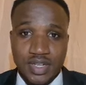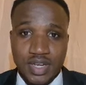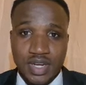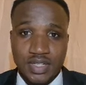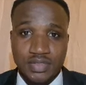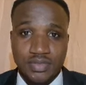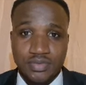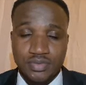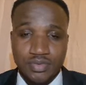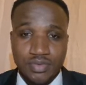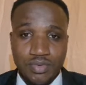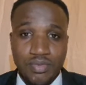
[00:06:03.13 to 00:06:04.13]
can
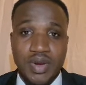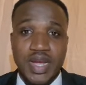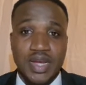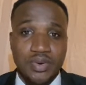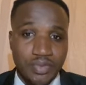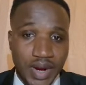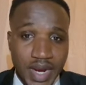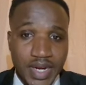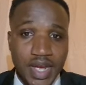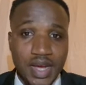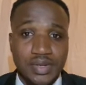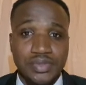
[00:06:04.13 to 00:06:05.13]
work right
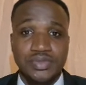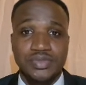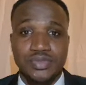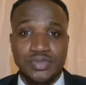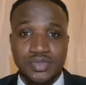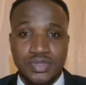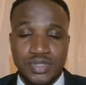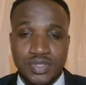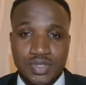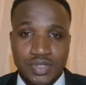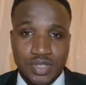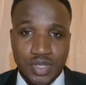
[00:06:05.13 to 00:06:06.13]
now,
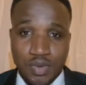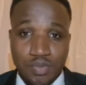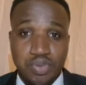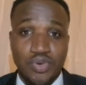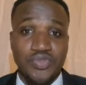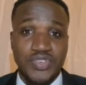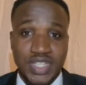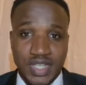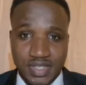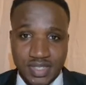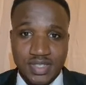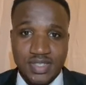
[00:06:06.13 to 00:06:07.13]
improve their
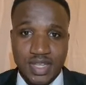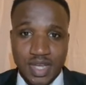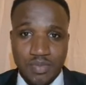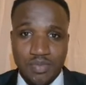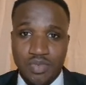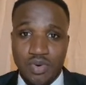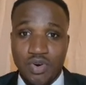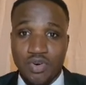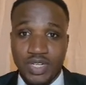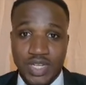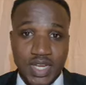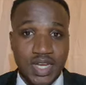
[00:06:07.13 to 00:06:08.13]
system,
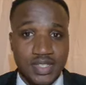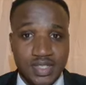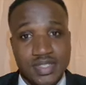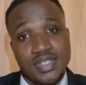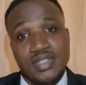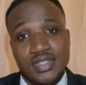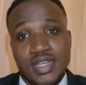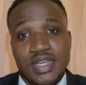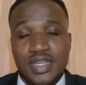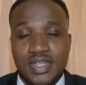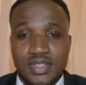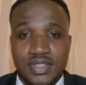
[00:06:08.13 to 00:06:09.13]
or they can sit
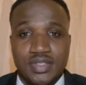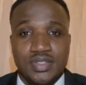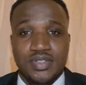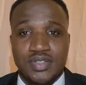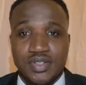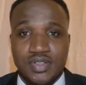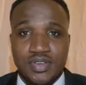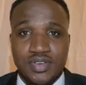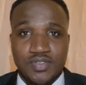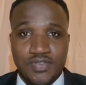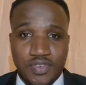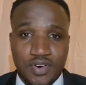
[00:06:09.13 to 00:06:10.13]
there
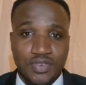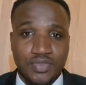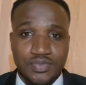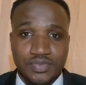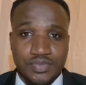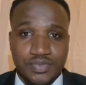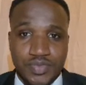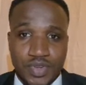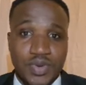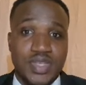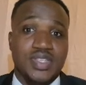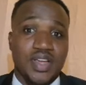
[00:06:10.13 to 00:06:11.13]
for
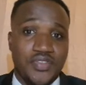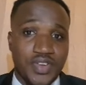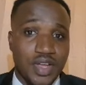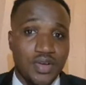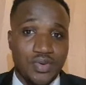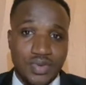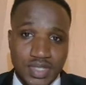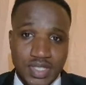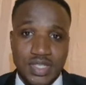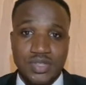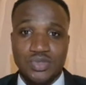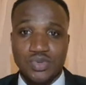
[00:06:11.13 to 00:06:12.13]
West African
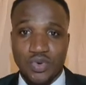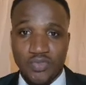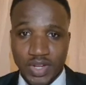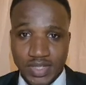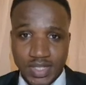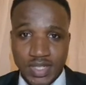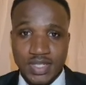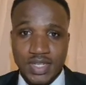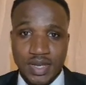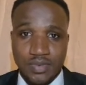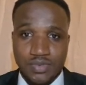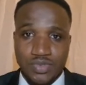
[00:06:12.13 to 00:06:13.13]
Cuisine to overtake
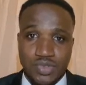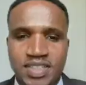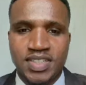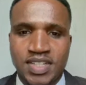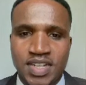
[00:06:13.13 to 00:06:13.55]
them. So